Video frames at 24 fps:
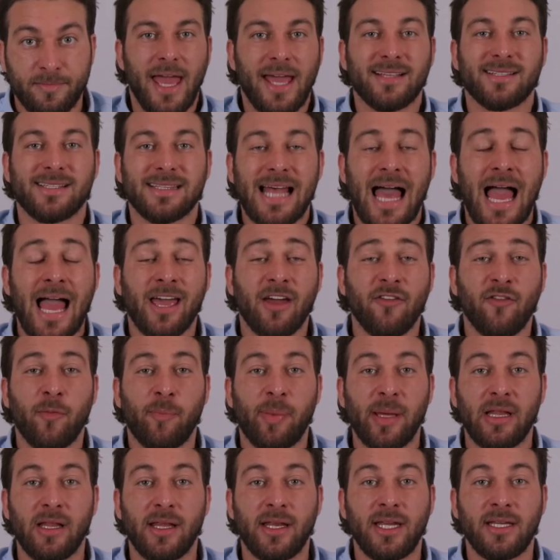his lack of
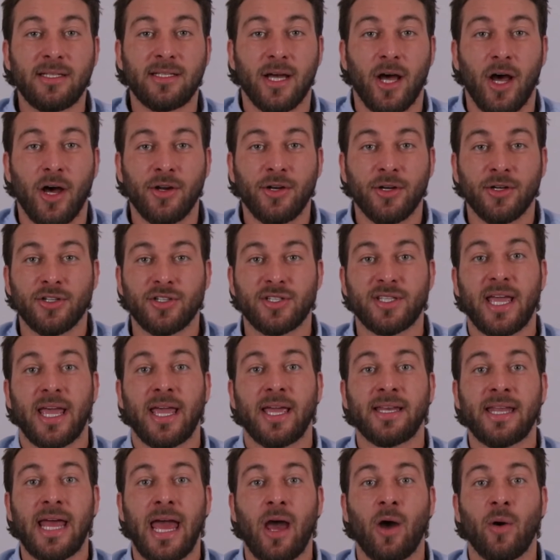ability to
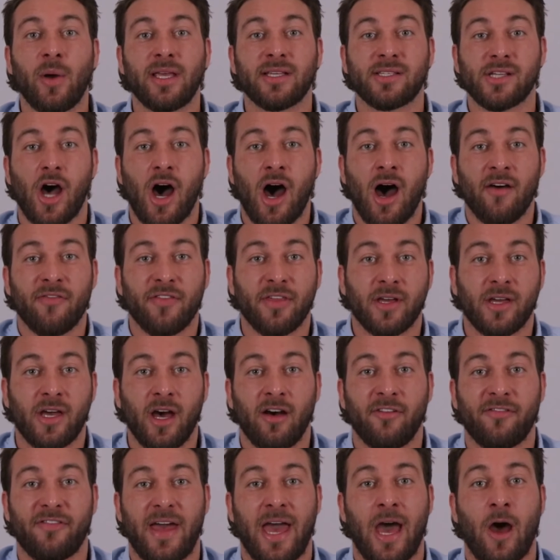understand how his
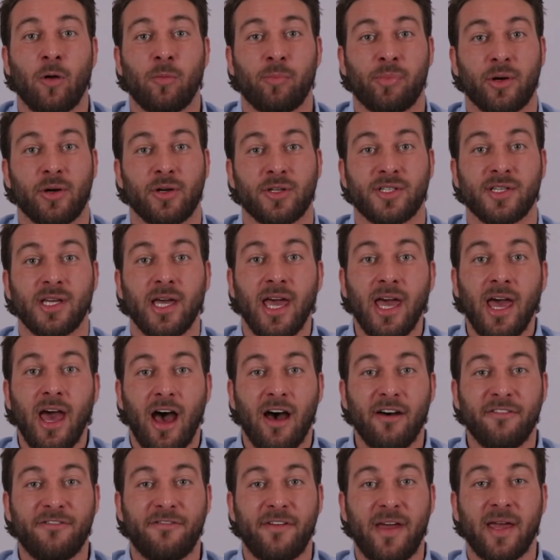off-the-cuff outbursts
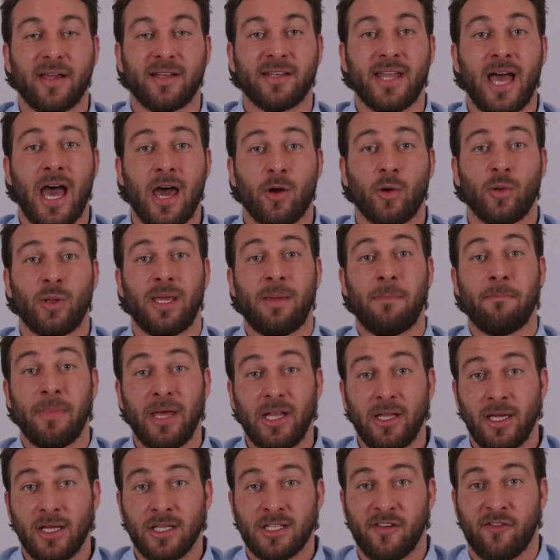affect not only
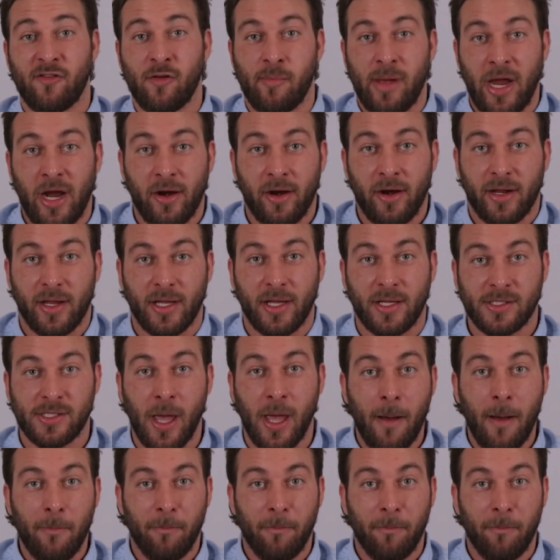millions of Americans,